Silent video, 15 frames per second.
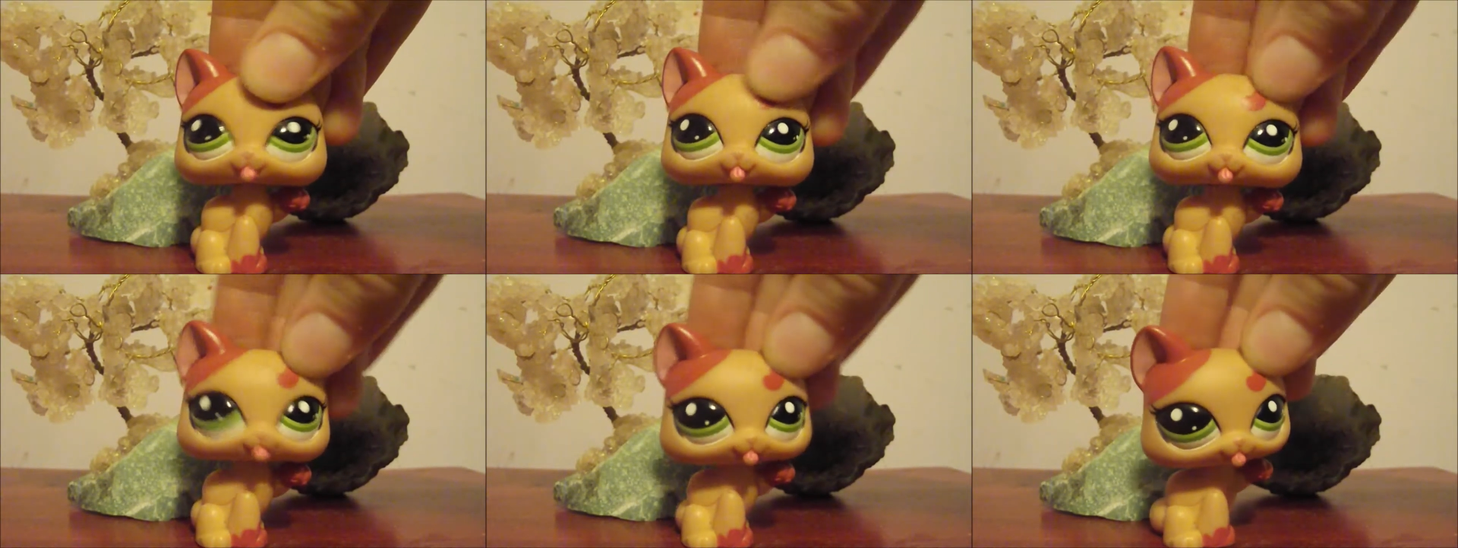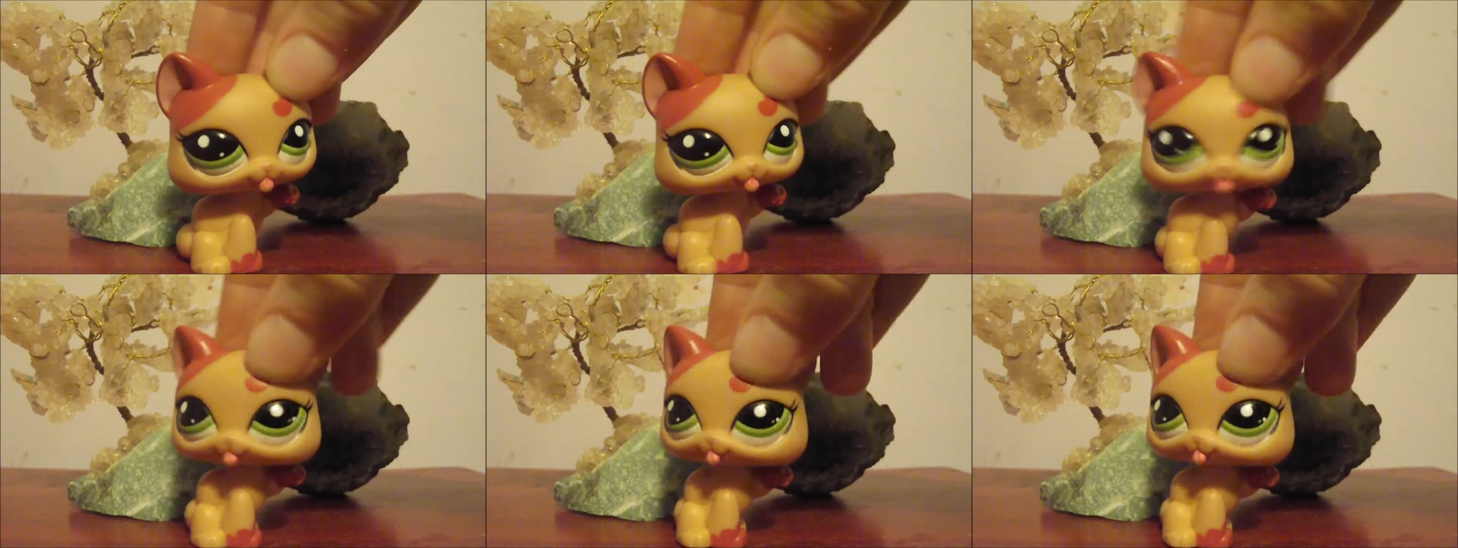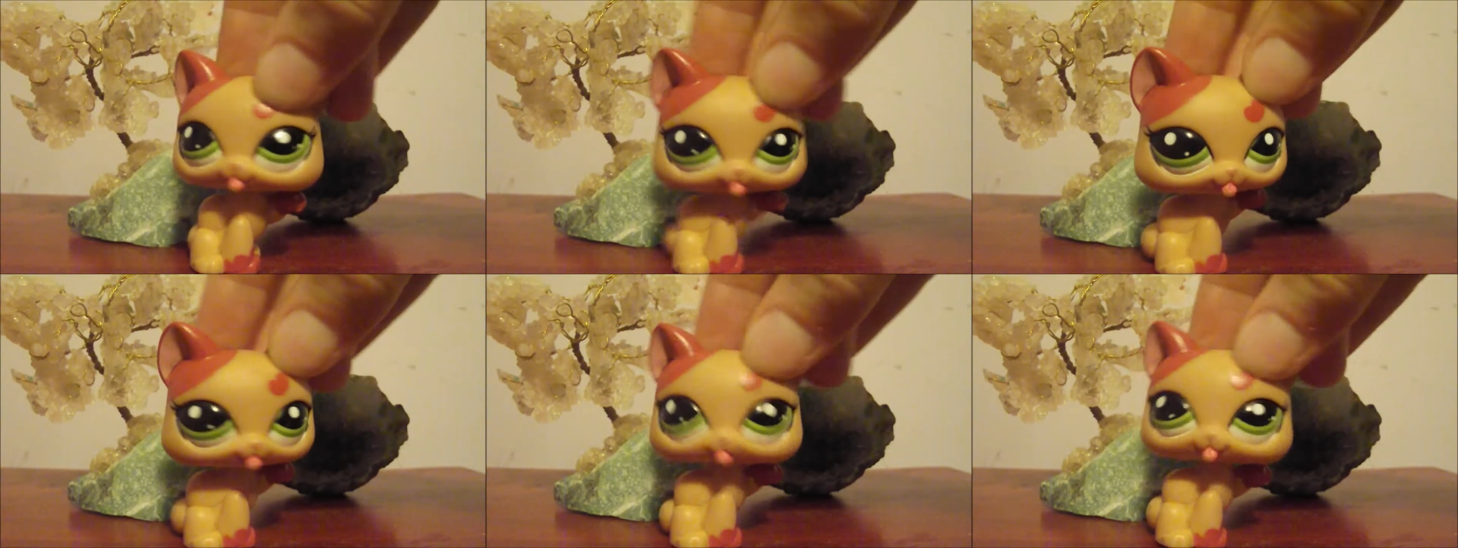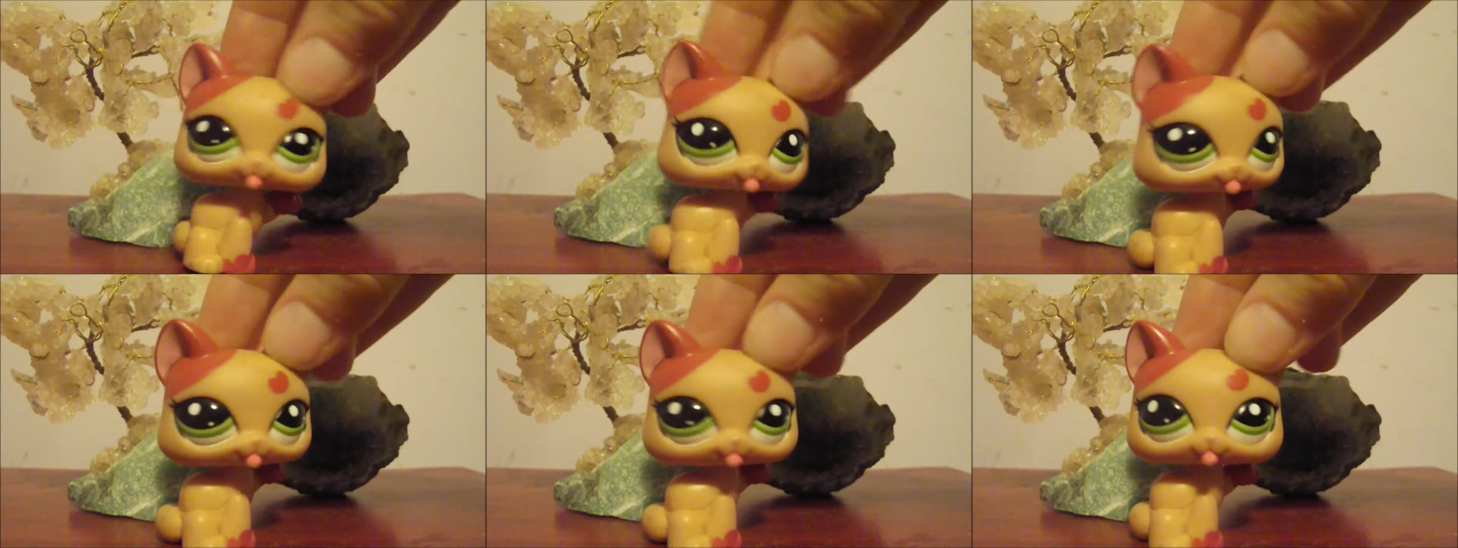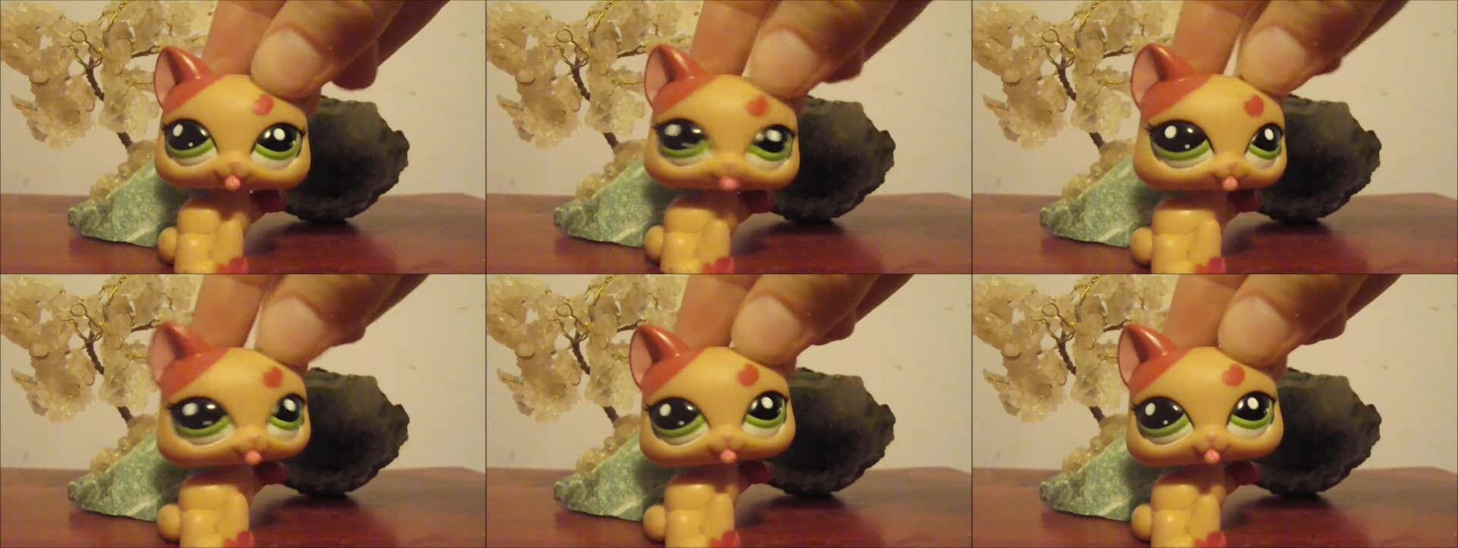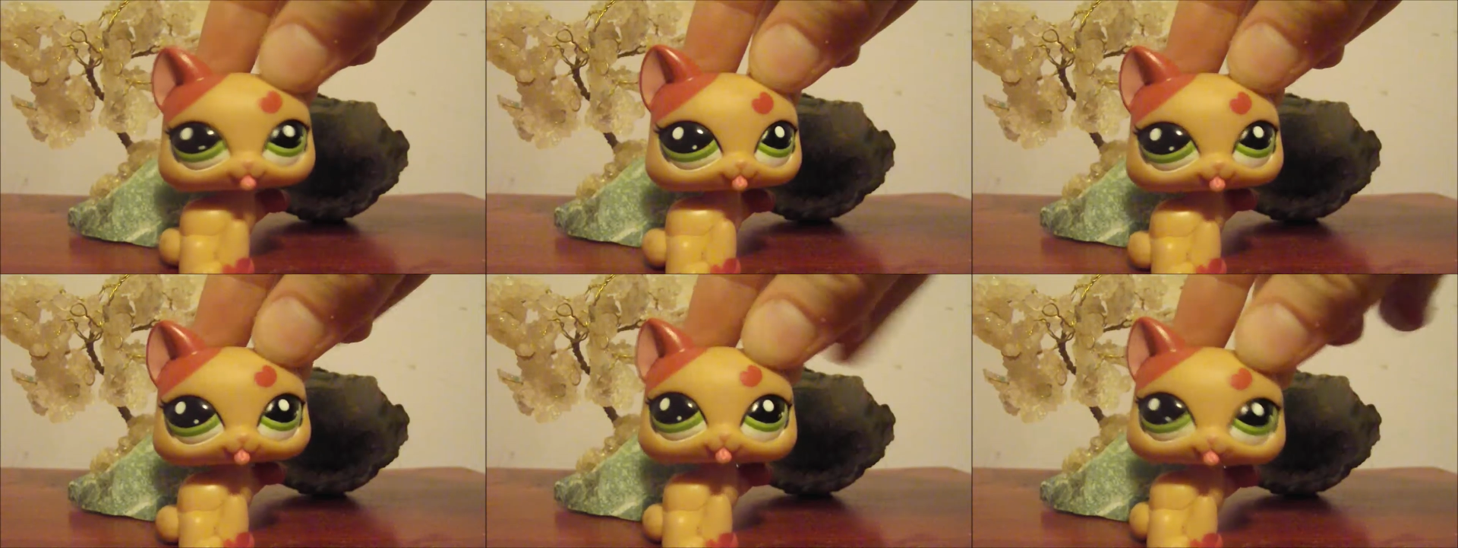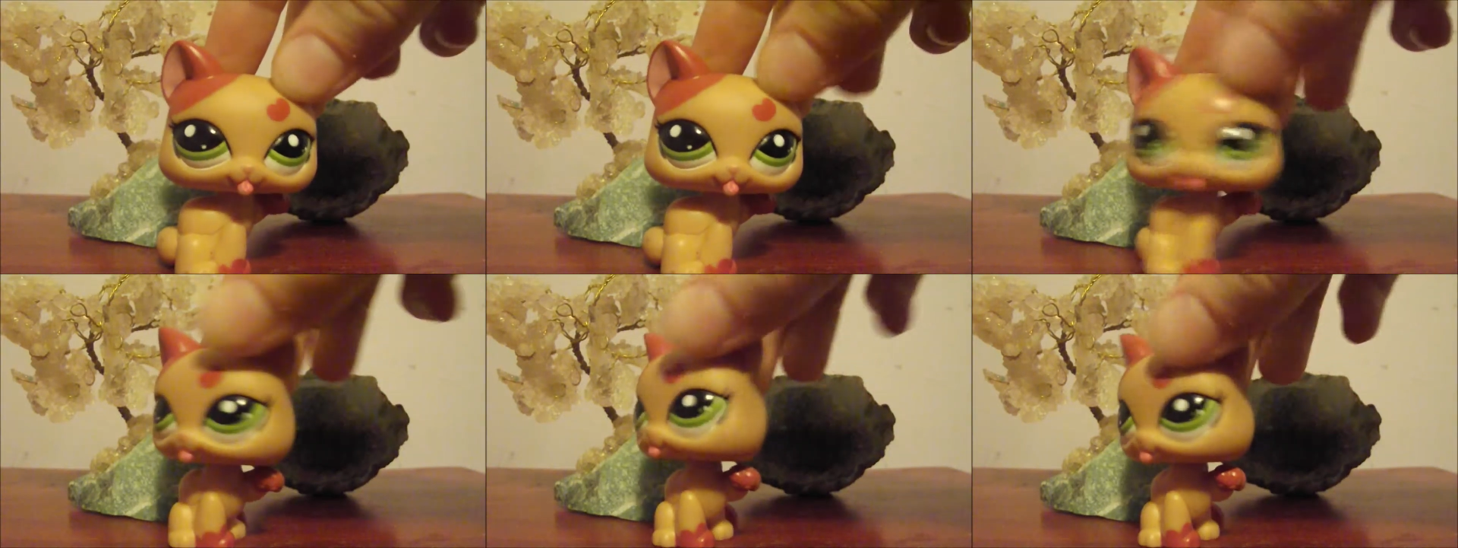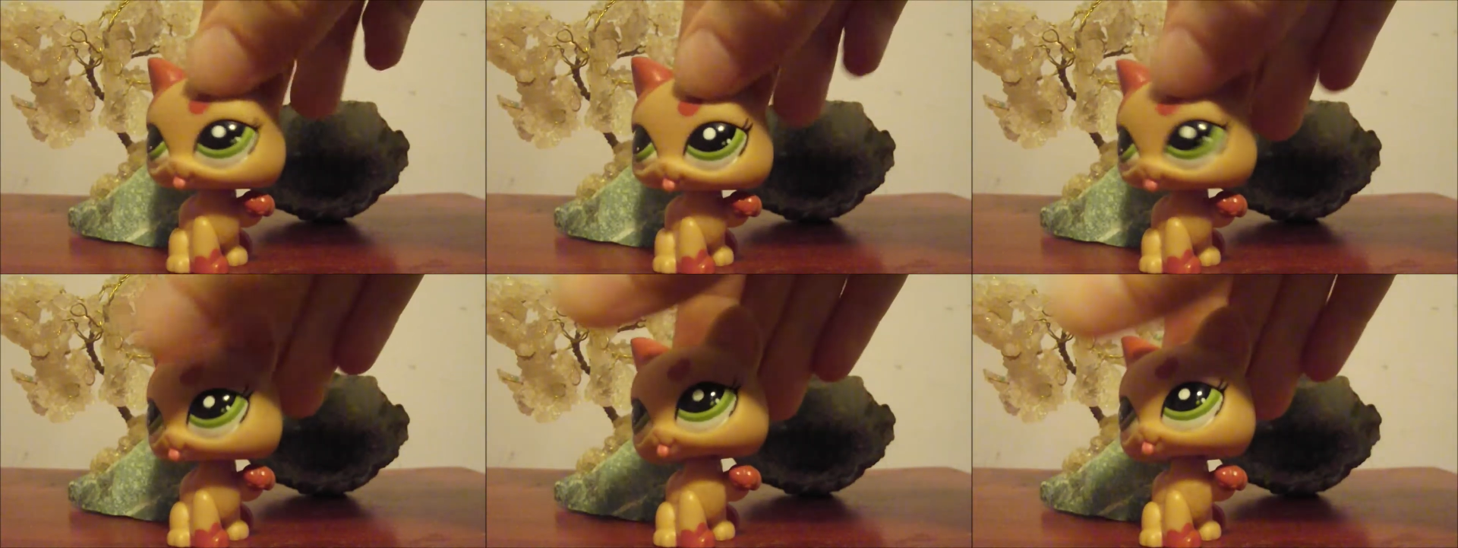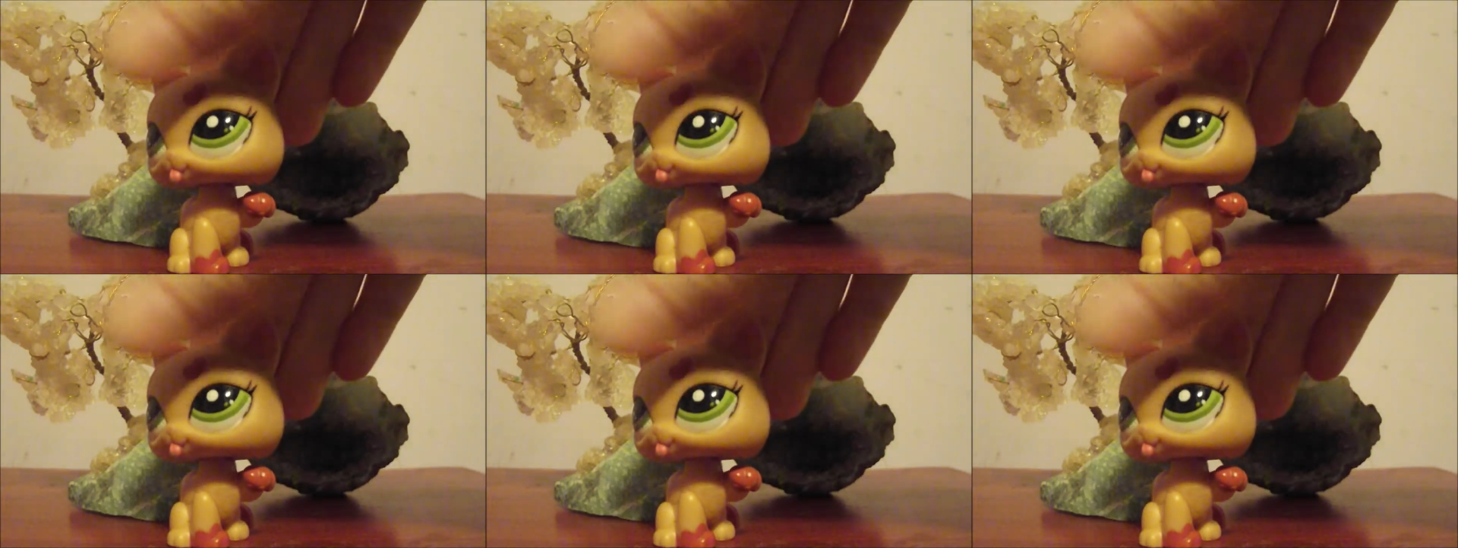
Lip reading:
[unreadable: no face in view]